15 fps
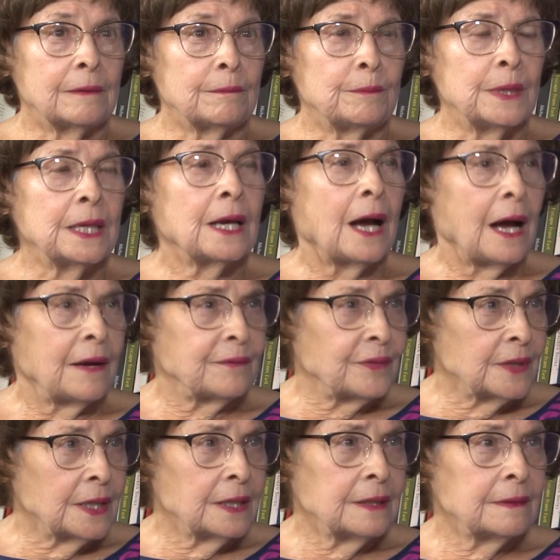Be
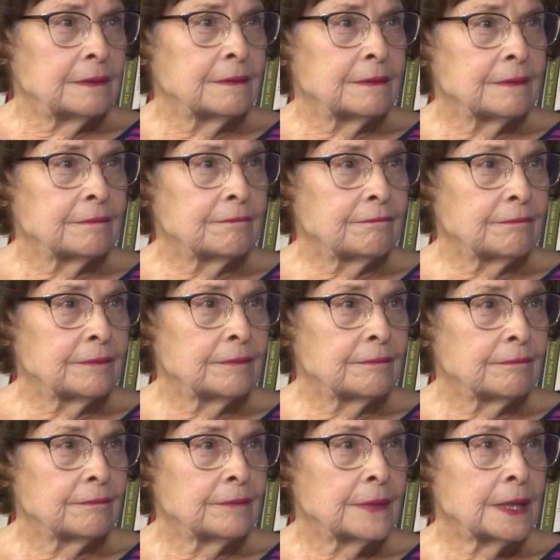confident
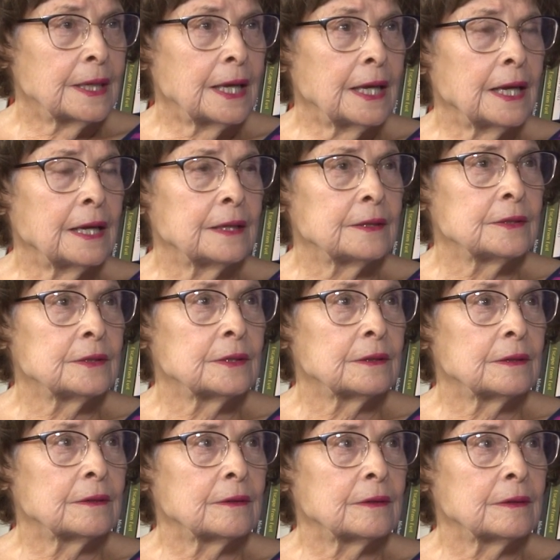and
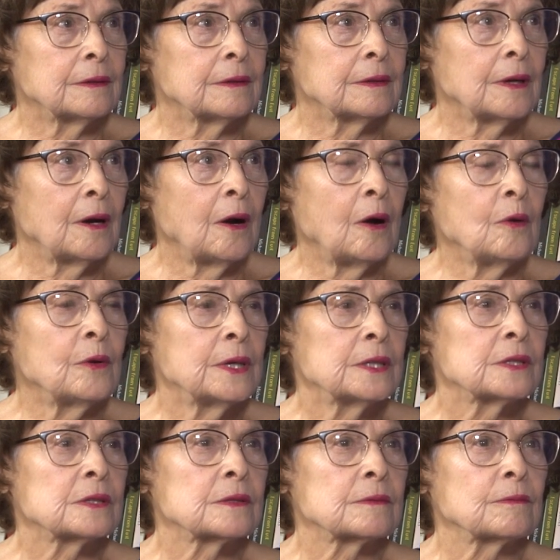
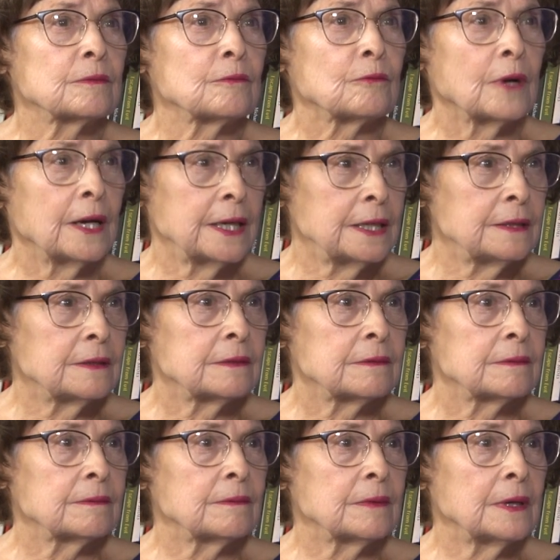always write
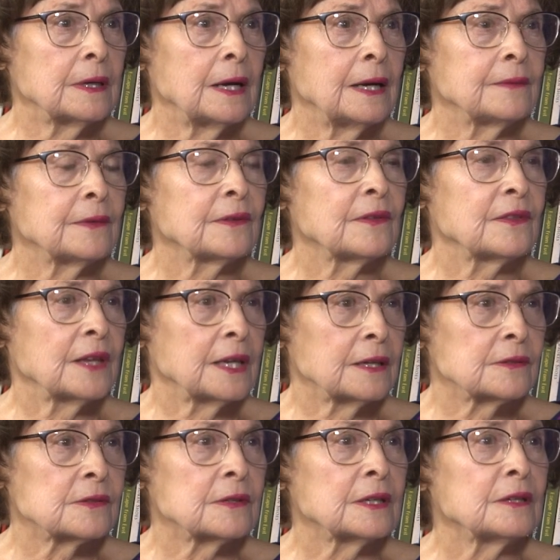on the
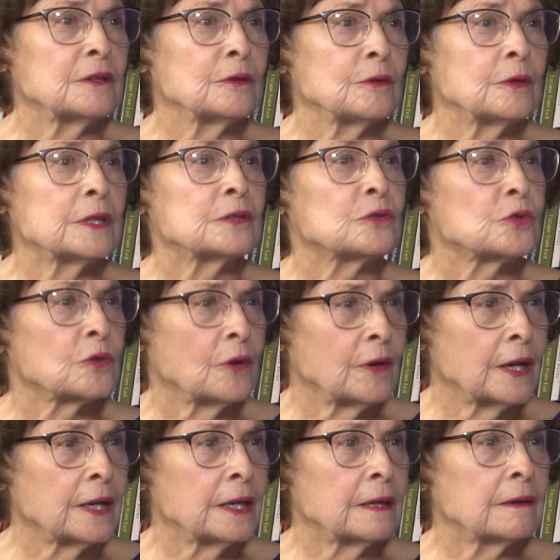things that you
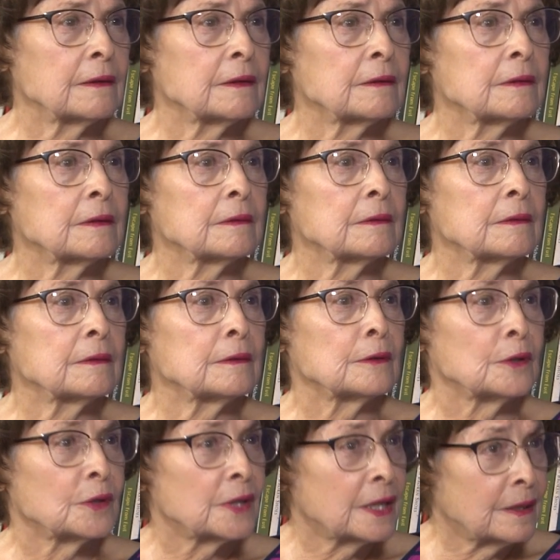enjoy
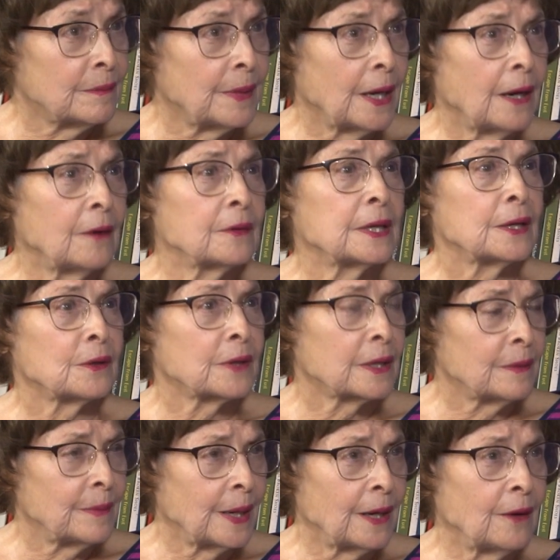learning about, hearing
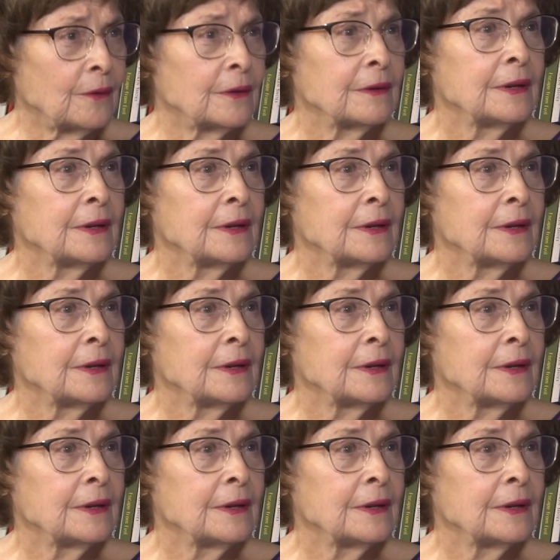about,